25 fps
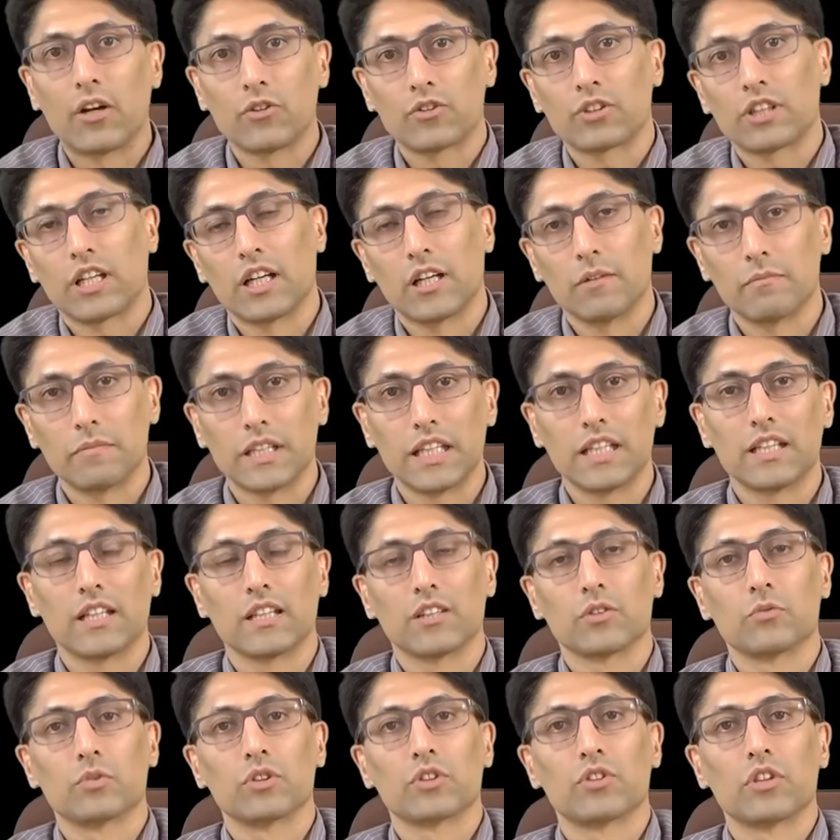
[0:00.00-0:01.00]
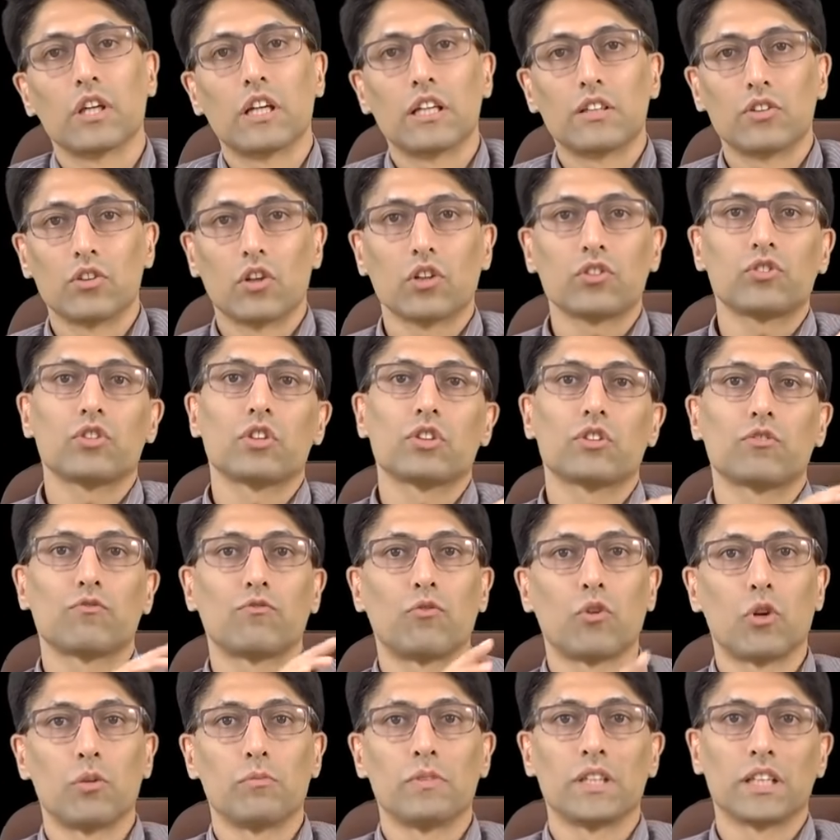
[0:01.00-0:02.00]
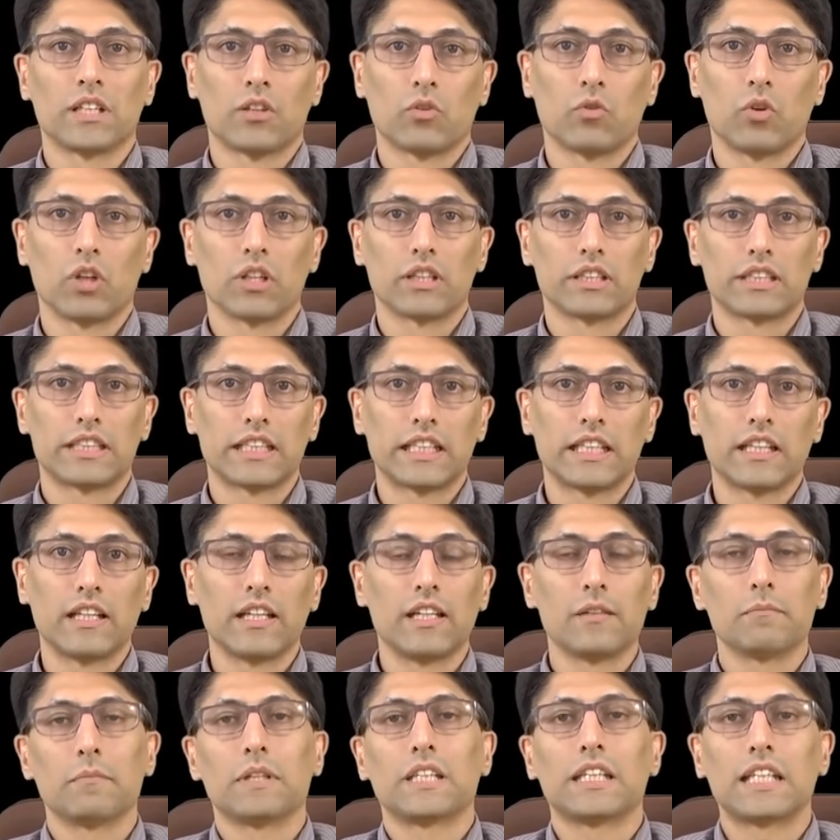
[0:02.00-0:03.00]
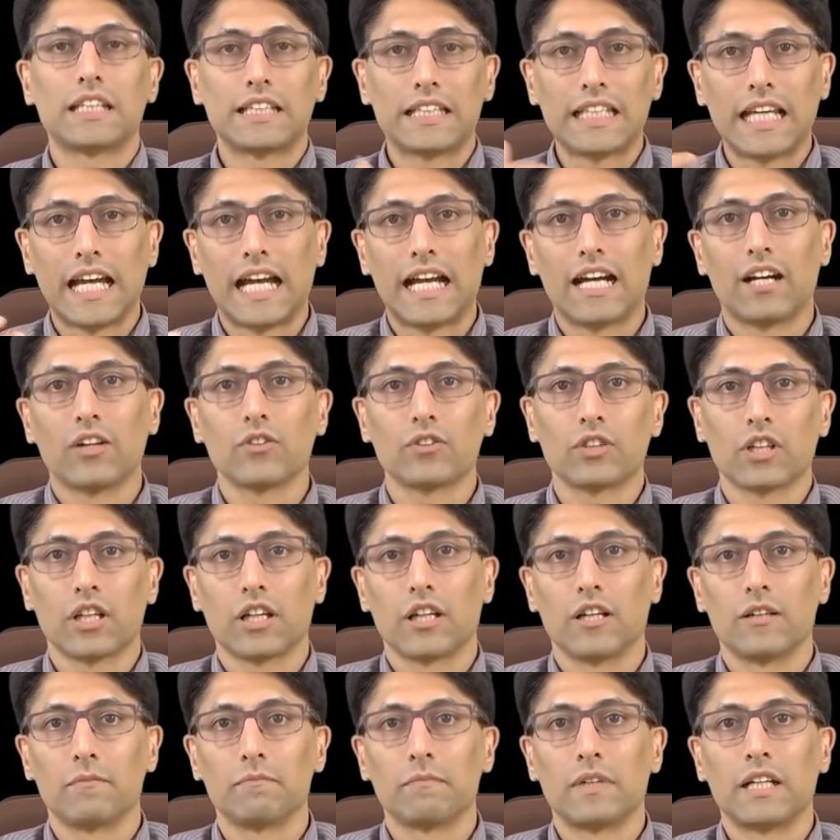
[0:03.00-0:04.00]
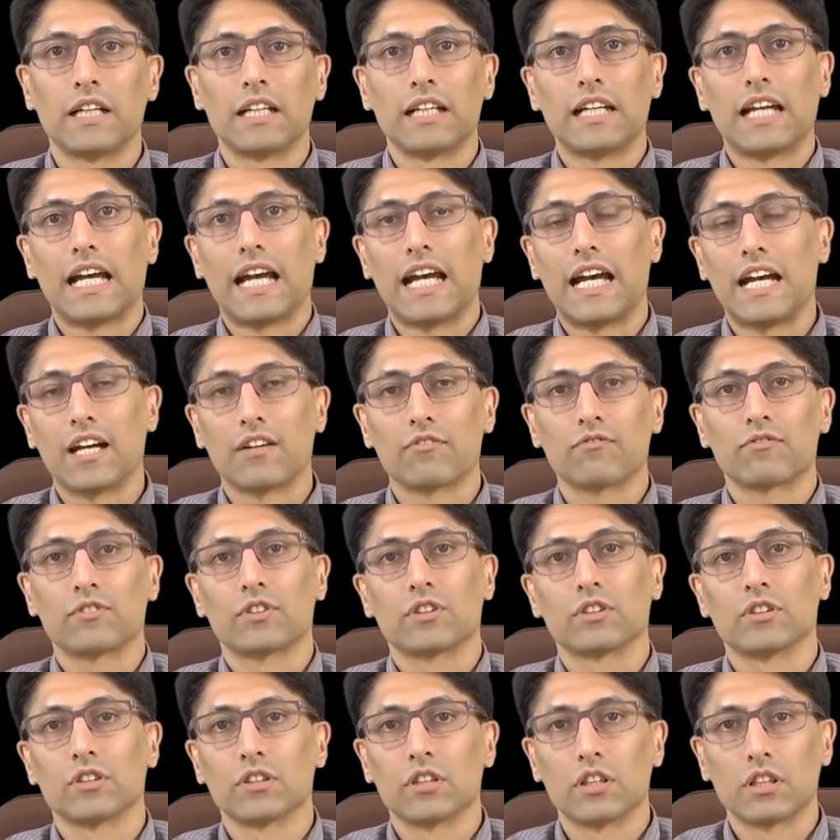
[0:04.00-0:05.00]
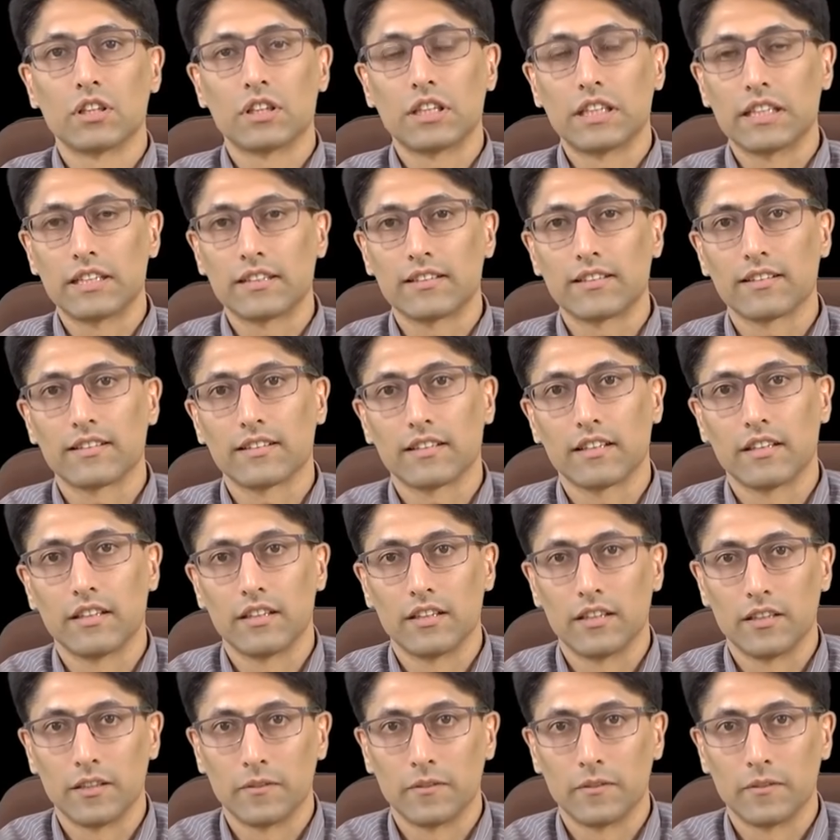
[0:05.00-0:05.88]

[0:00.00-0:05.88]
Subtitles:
outcome. In other words, not just formal equality, but that the outcome after this